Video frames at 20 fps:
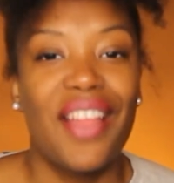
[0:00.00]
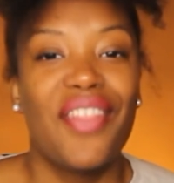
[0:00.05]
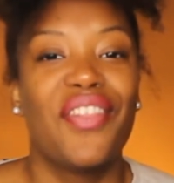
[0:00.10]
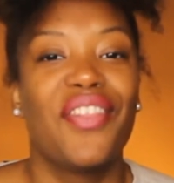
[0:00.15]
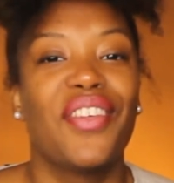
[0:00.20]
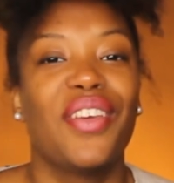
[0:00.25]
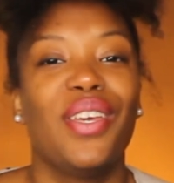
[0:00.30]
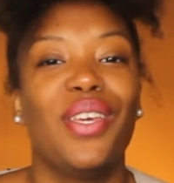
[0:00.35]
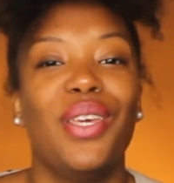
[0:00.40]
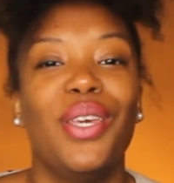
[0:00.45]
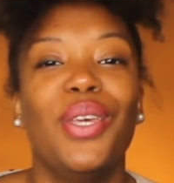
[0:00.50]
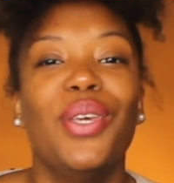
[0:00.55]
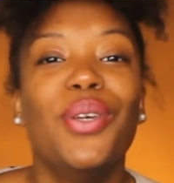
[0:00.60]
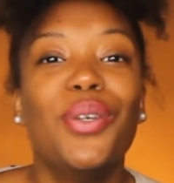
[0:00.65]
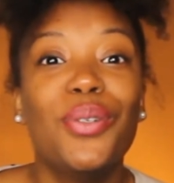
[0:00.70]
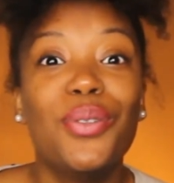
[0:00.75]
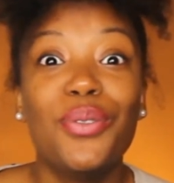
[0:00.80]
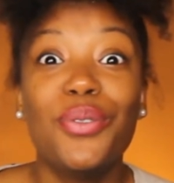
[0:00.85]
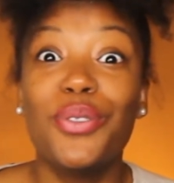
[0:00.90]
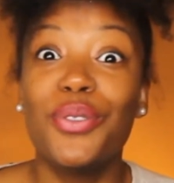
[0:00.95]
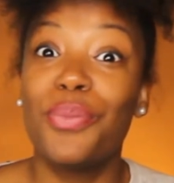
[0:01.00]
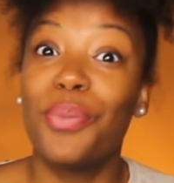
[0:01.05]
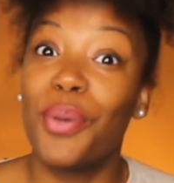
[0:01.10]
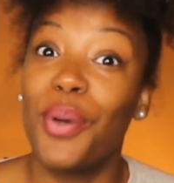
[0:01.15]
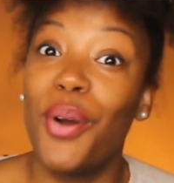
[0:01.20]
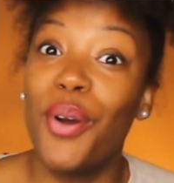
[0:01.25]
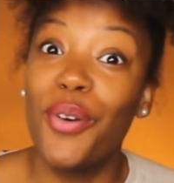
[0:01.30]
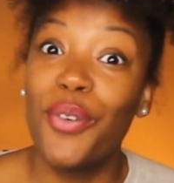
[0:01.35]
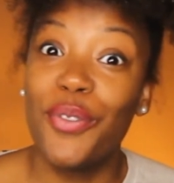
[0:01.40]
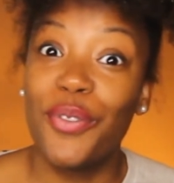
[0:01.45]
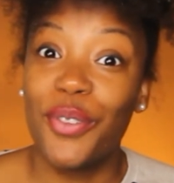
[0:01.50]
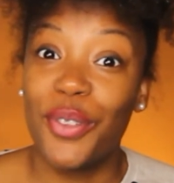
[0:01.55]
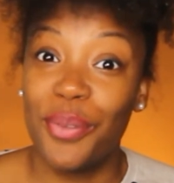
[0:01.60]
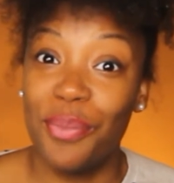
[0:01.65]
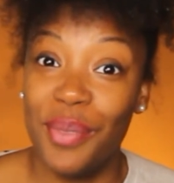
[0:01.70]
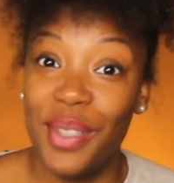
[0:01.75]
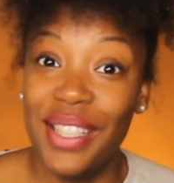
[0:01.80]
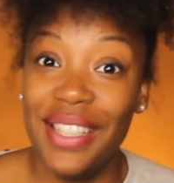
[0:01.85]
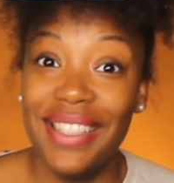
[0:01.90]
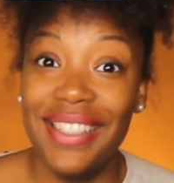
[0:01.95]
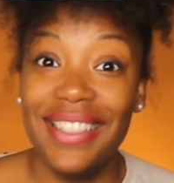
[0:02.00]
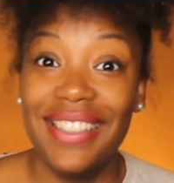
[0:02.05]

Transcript: The huge pro for me